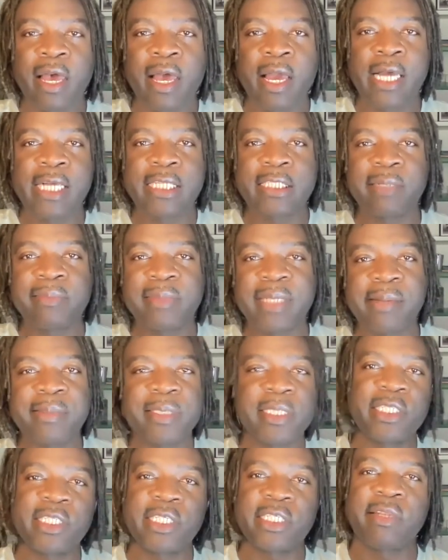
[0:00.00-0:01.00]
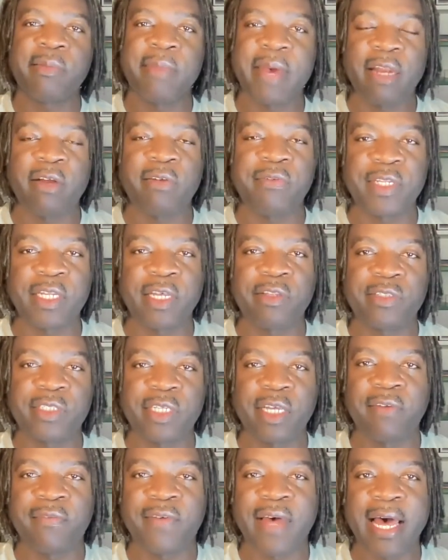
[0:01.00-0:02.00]
Because sometimes it's just a matter of another
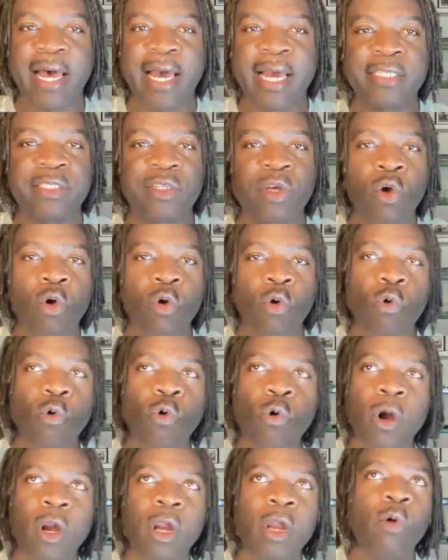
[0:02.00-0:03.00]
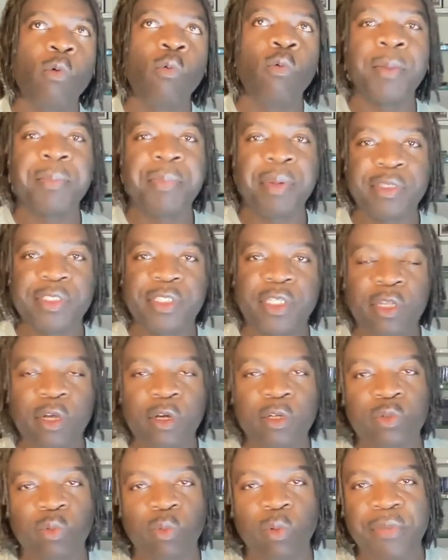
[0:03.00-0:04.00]
set of eyes, or one person
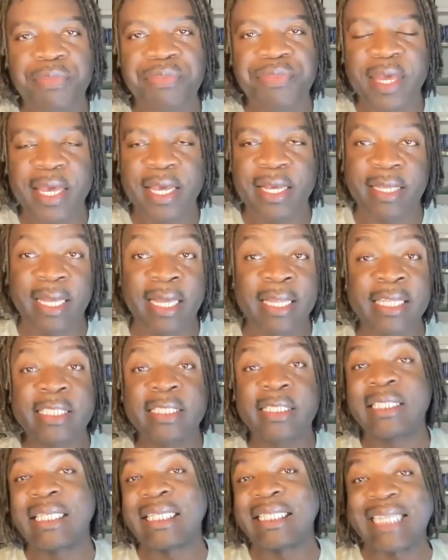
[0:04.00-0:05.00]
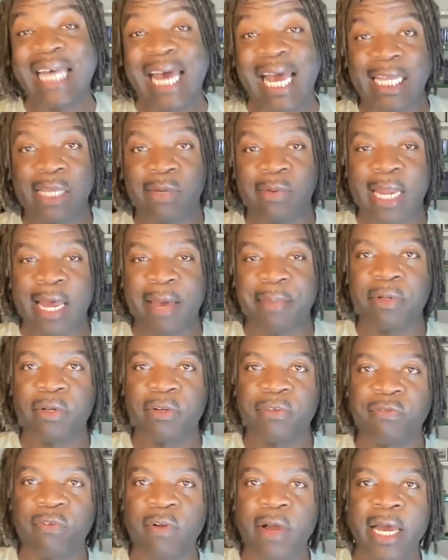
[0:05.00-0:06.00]
knows one thing. And this is exactly what happened on
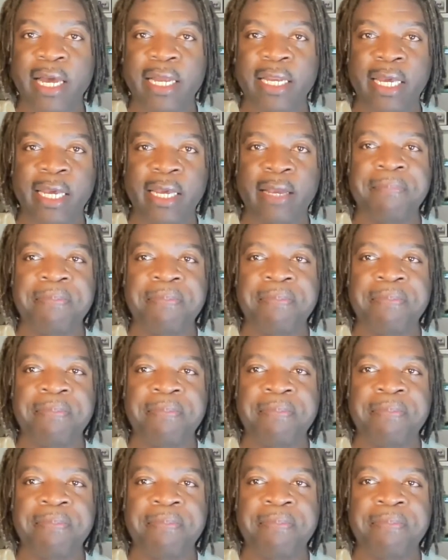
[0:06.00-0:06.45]
Friday.